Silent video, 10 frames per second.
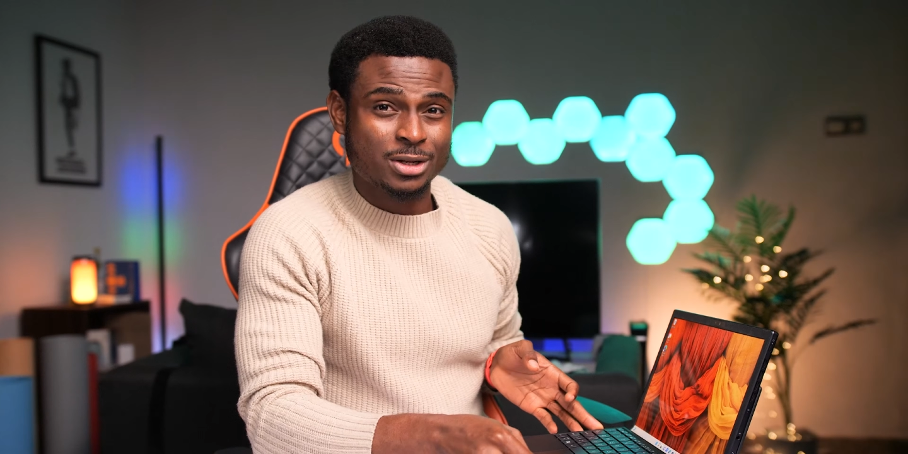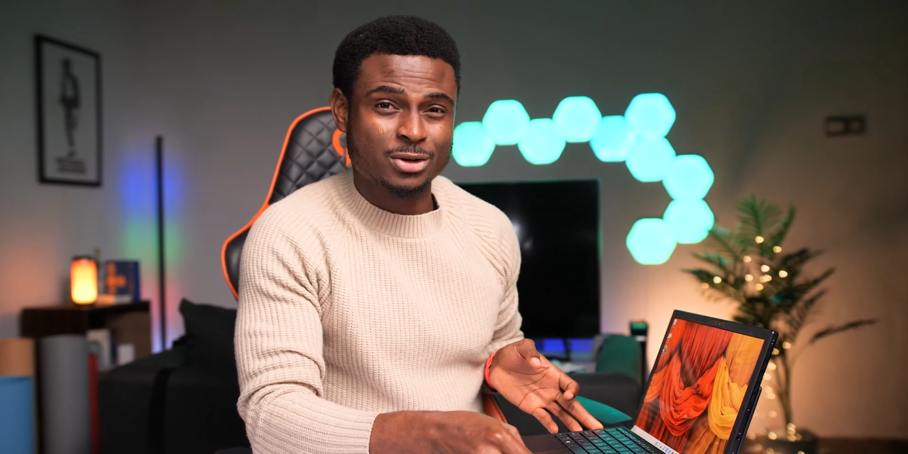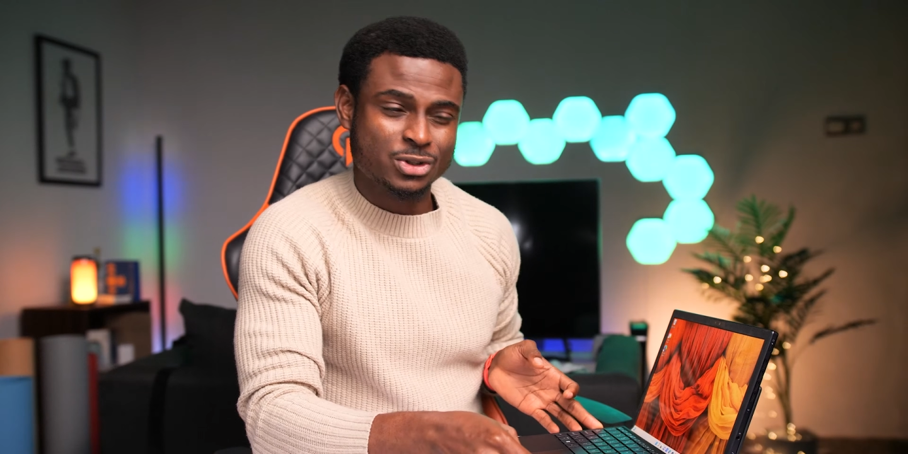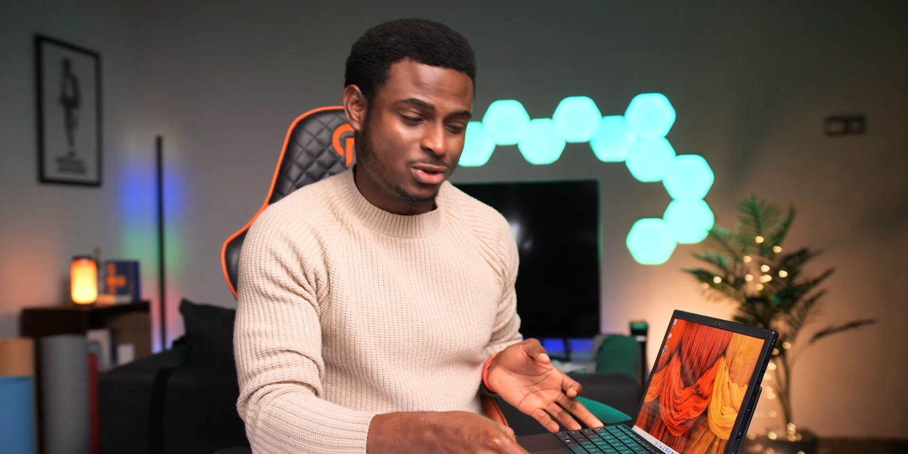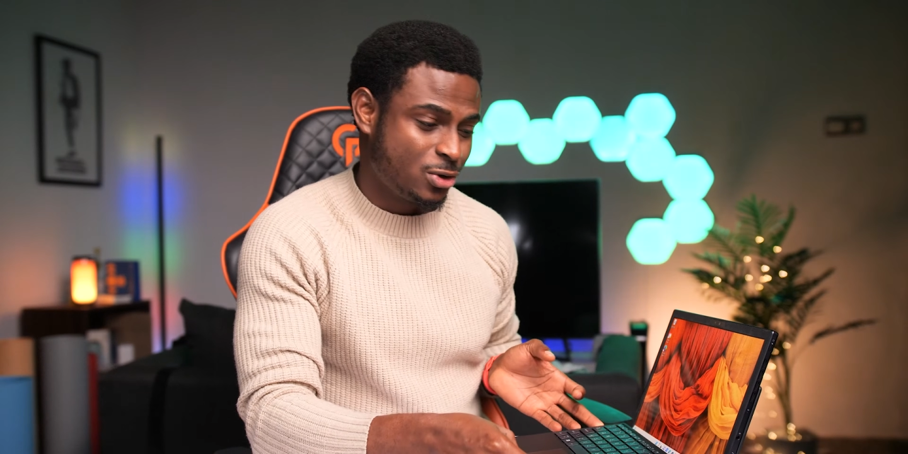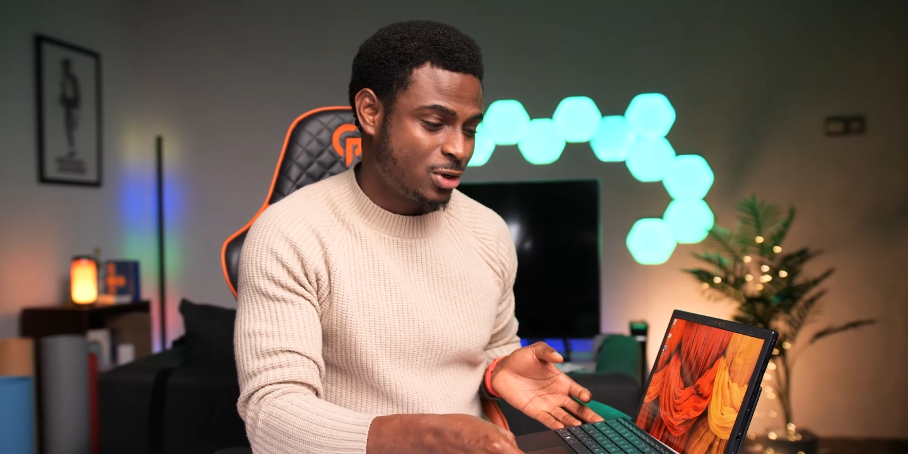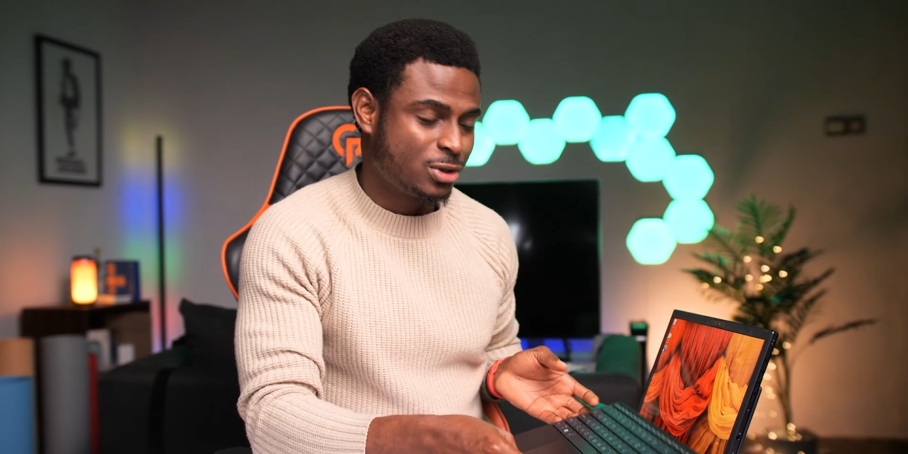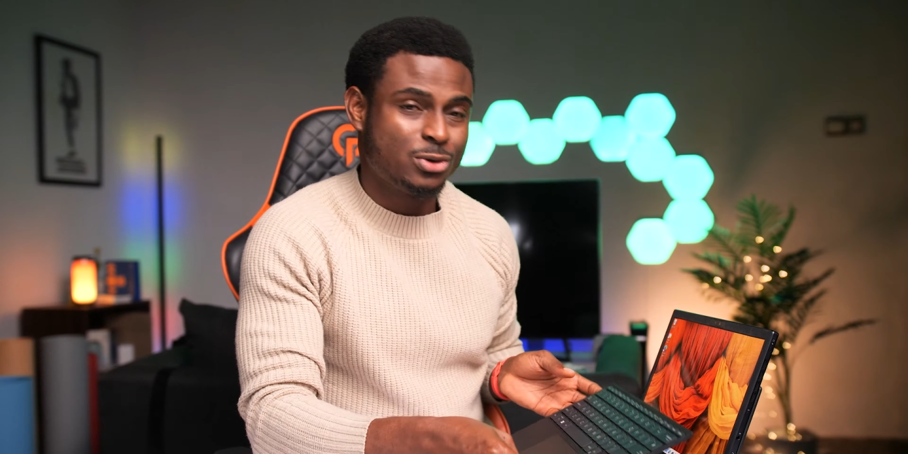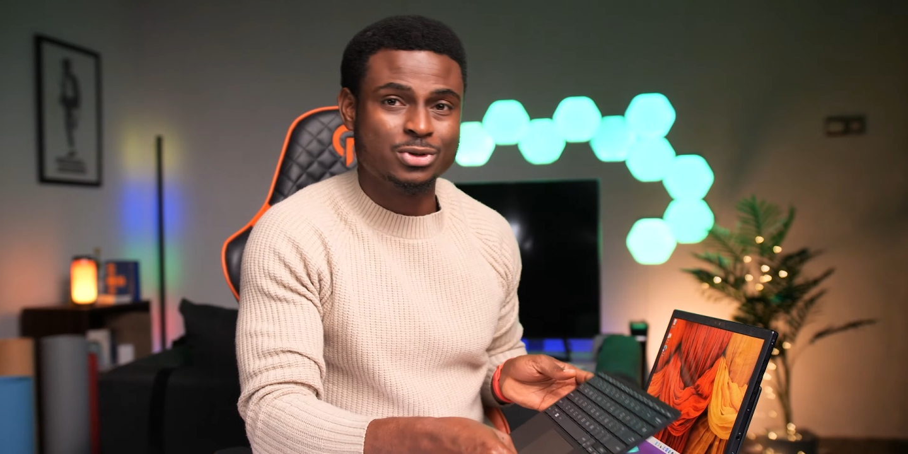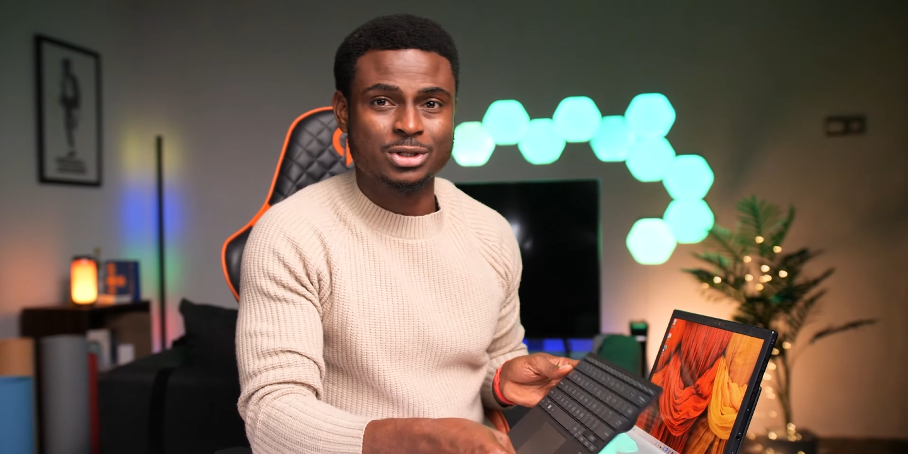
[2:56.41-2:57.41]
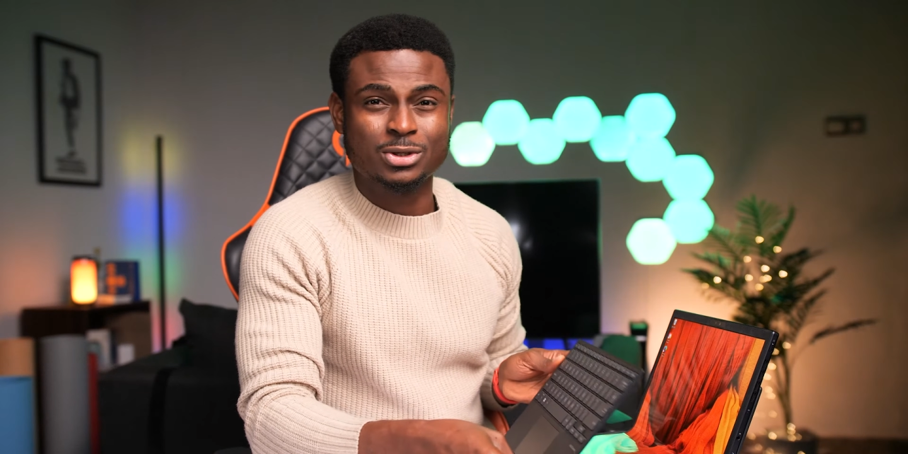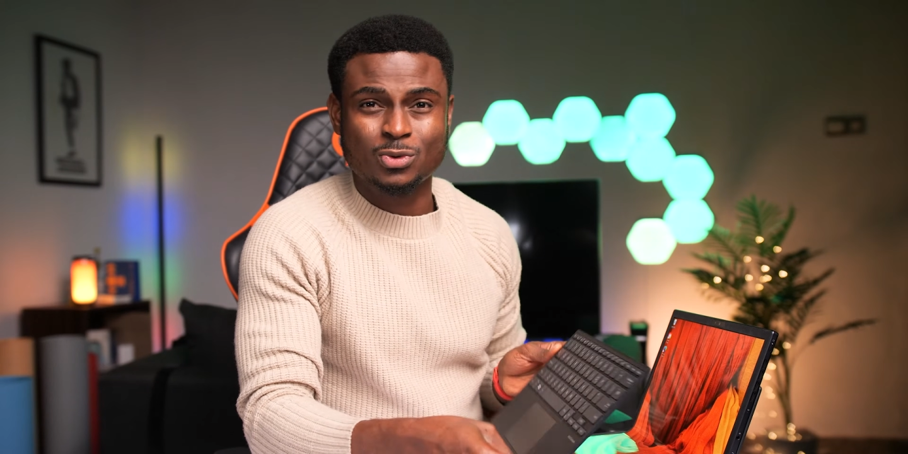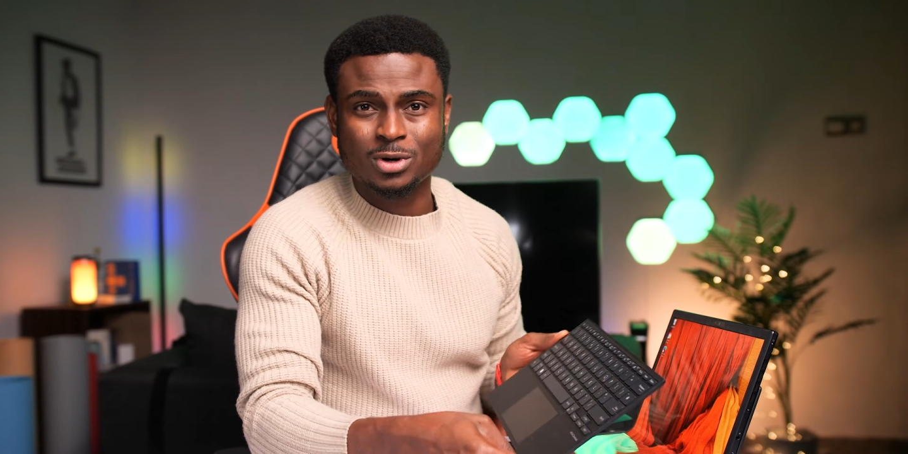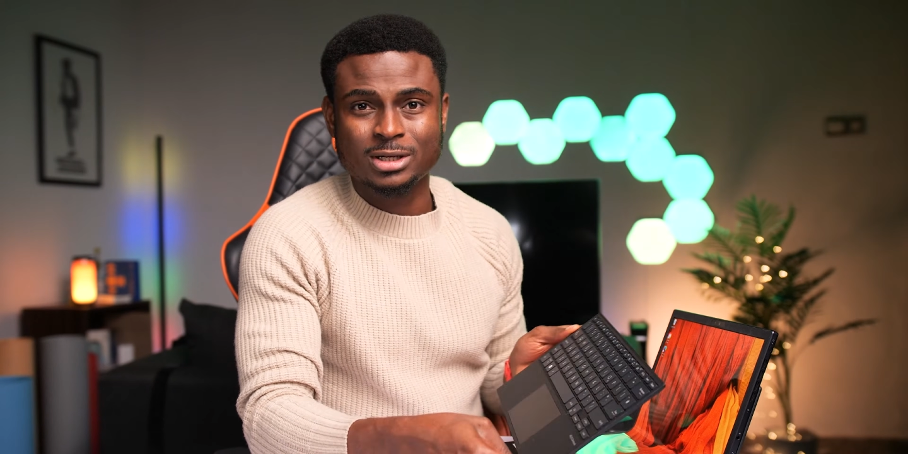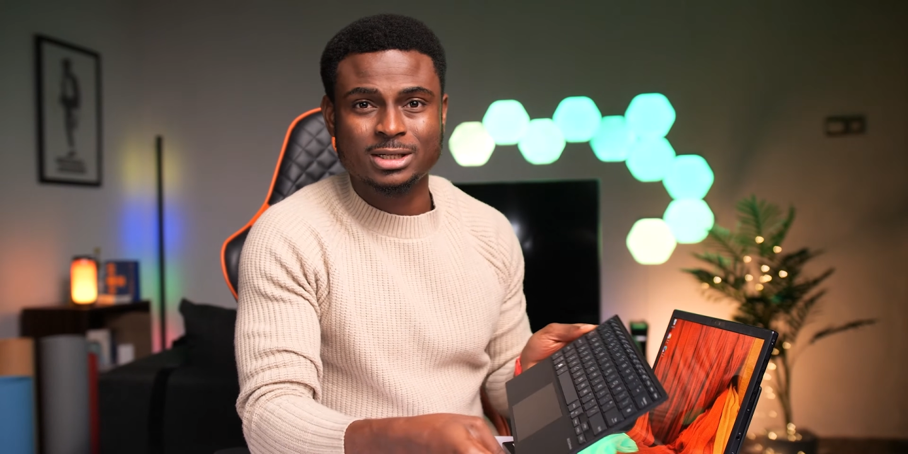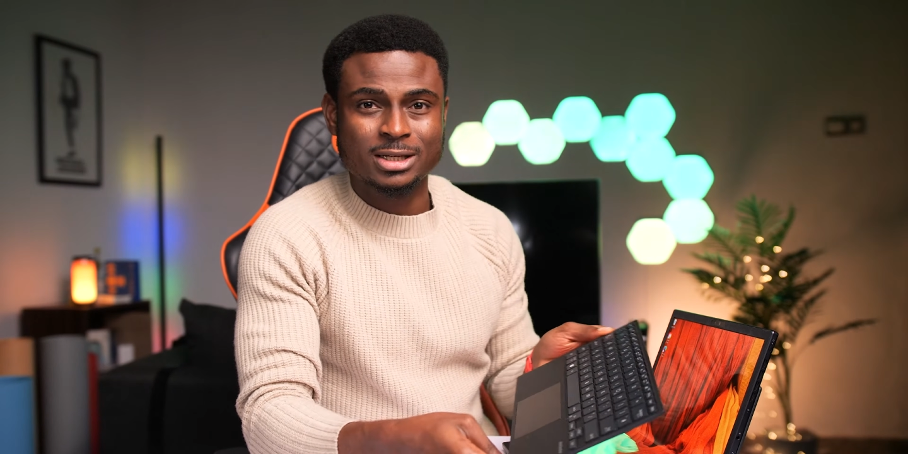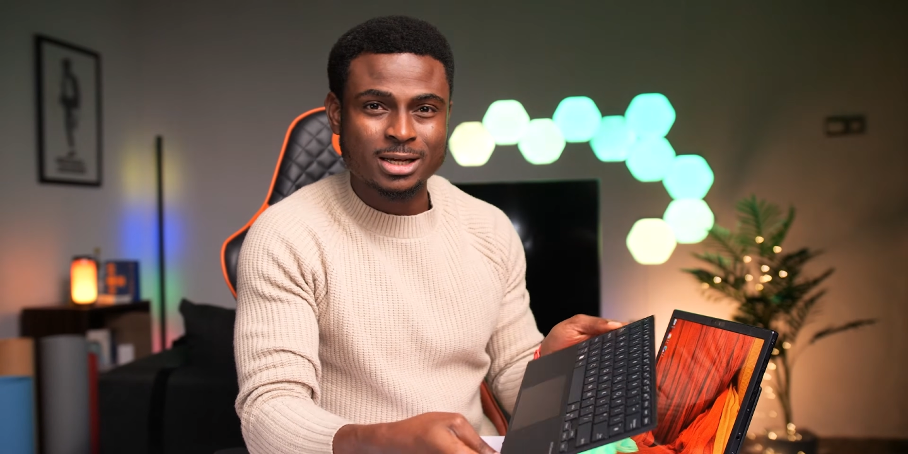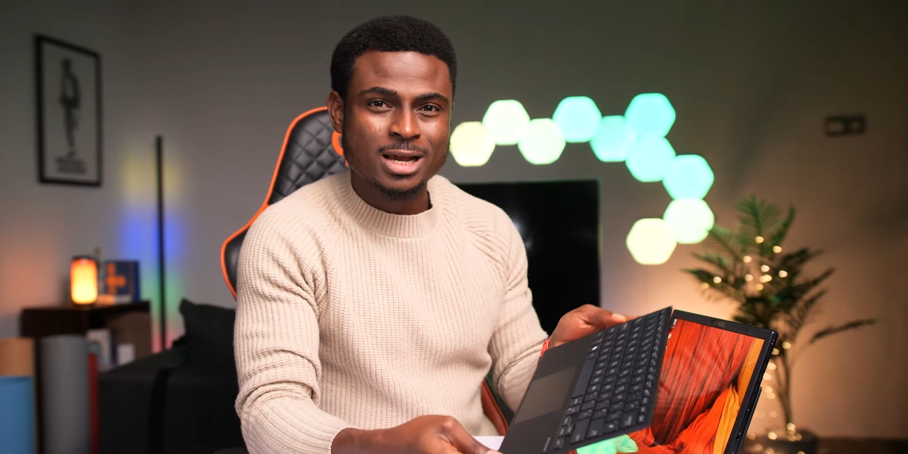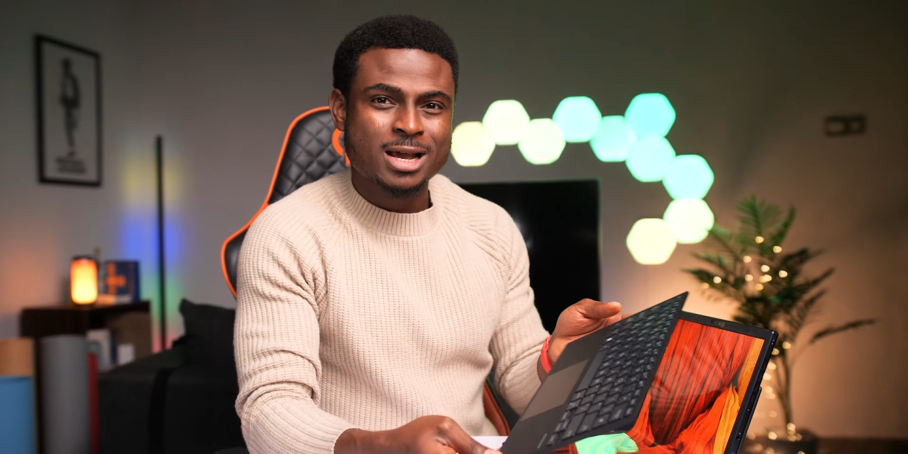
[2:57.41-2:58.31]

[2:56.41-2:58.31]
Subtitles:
does not lose its quality,